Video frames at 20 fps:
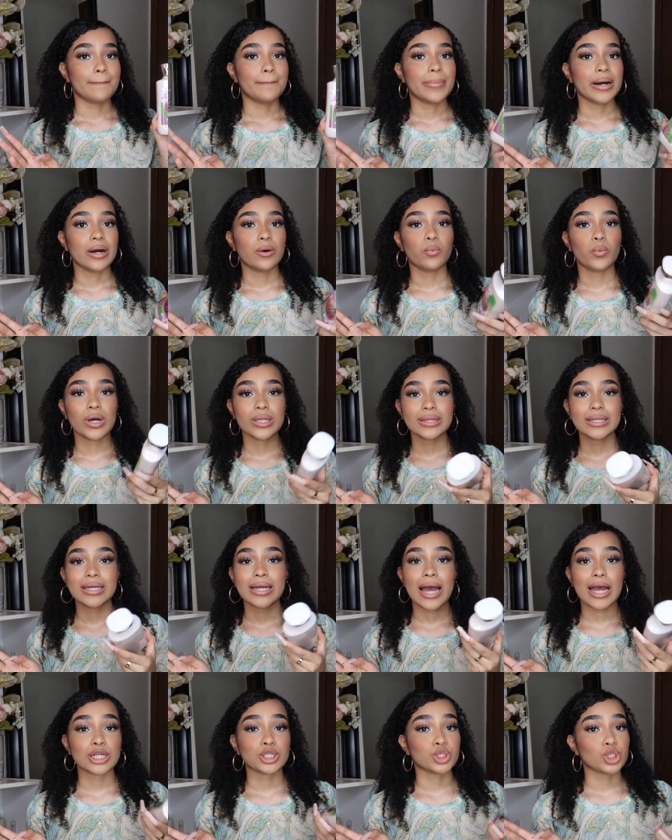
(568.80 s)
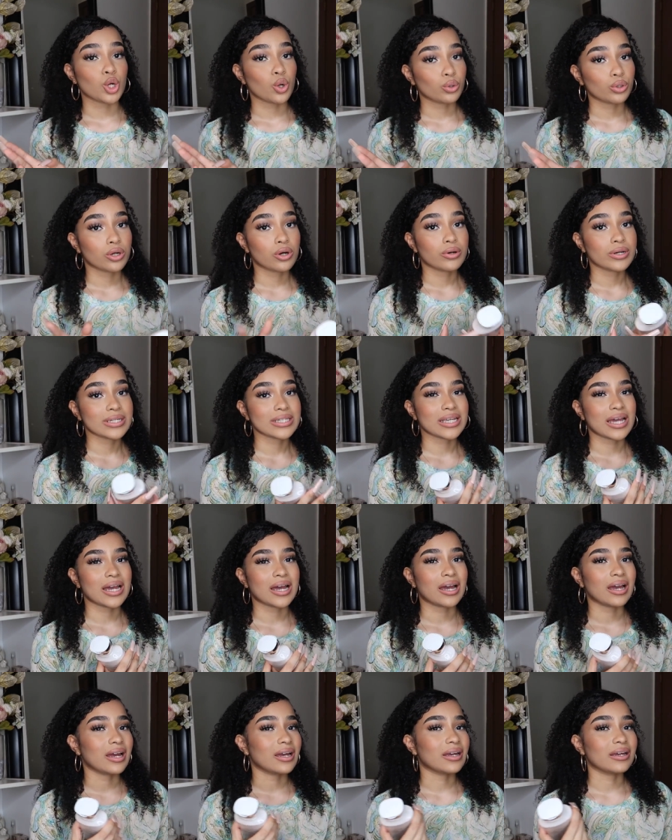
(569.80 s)
but one thing i don't know is
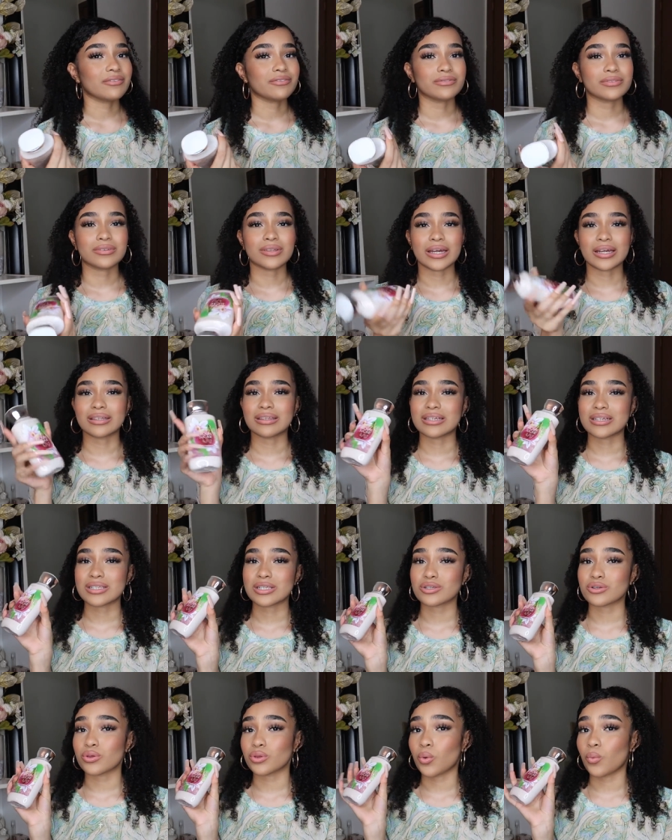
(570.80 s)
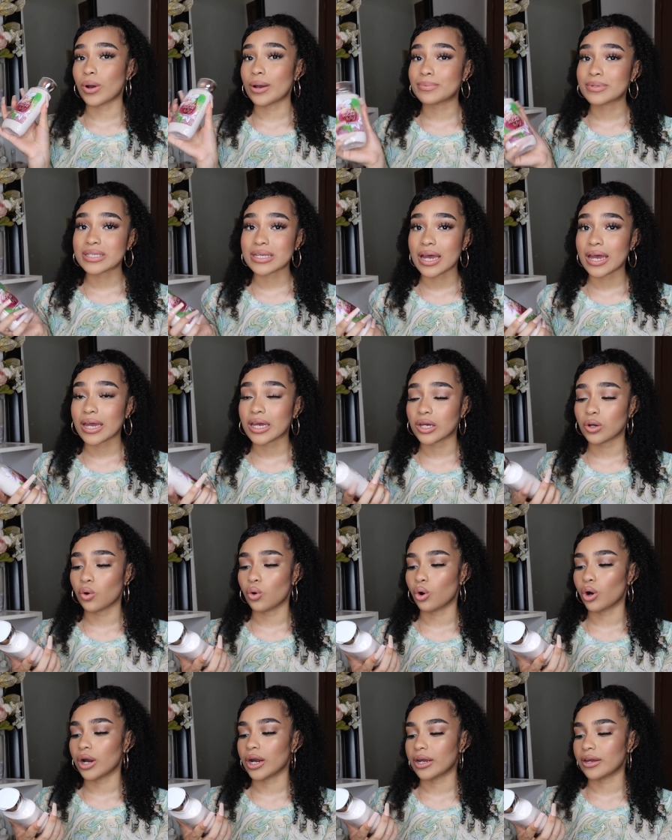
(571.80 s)
that if like this is on the website
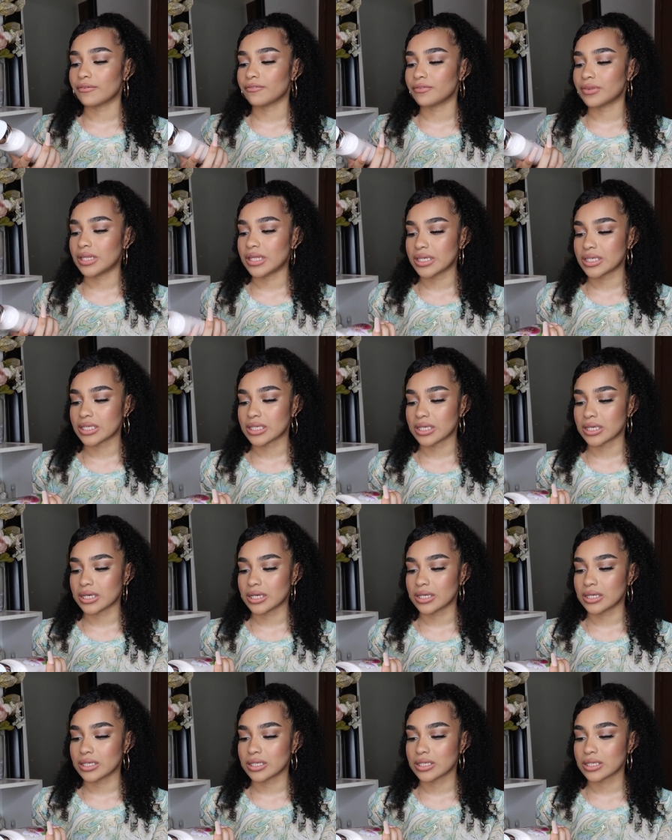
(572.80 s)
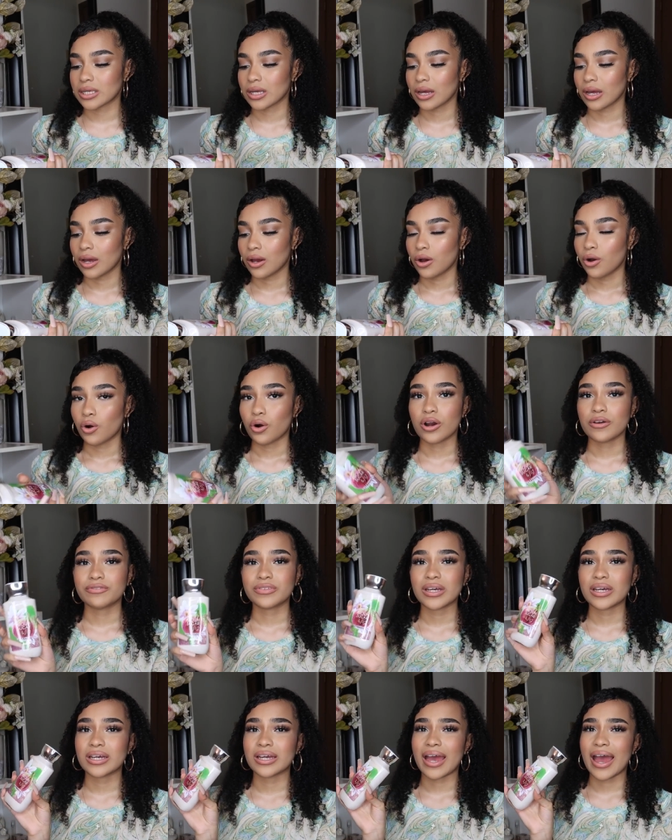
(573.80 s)
or if this is or if
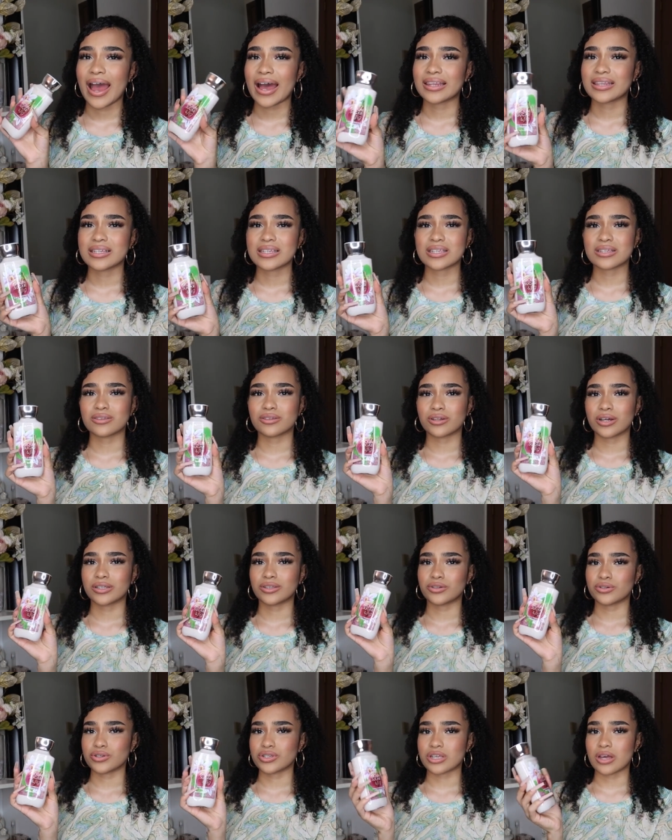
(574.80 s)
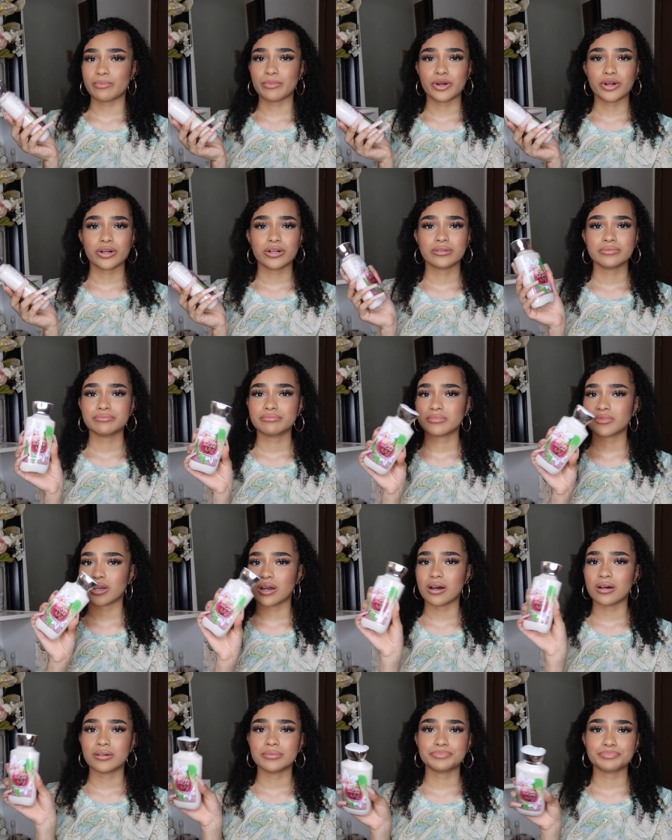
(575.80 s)
they had this in like their summer
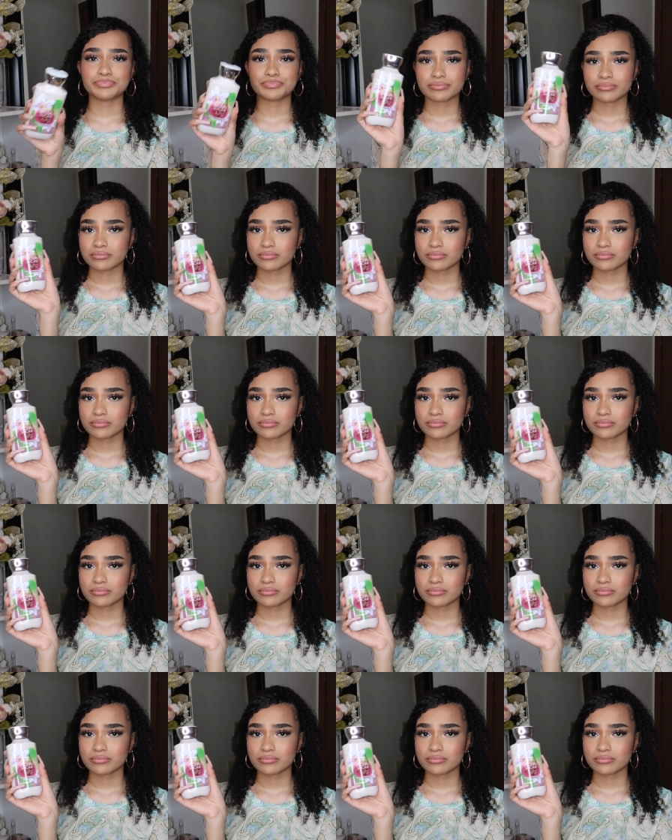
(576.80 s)
um